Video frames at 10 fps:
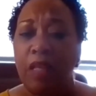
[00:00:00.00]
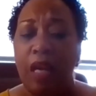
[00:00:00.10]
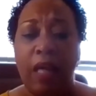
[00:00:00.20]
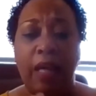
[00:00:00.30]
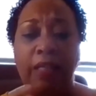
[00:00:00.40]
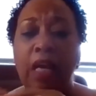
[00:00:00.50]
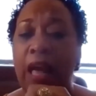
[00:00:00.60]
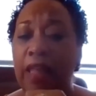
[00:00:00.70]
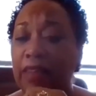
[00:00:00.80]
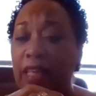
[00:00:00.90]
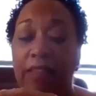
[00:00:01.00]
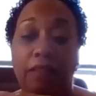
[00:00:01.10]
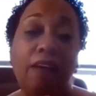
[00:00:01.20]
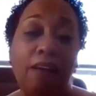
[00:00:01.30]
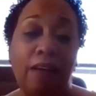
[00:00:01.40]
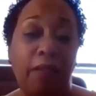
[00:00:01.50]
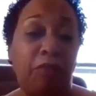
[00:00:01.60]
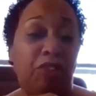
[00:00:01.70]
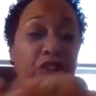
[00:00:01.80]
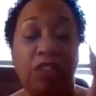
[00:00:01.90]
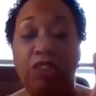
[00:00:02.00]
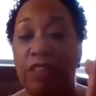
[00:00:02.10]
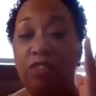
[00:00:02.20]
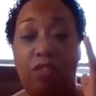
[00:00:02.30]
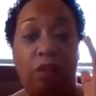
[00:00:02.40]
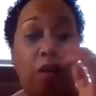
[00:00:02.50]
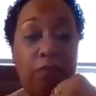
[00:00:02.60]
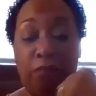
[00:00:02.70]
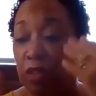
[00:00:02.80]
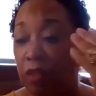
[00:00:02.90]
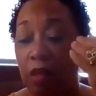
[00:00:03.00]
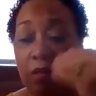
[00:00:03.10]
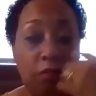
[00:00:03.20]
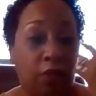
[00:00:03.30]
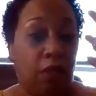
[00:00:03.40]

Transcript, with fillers: And at that time, she just thought, you know,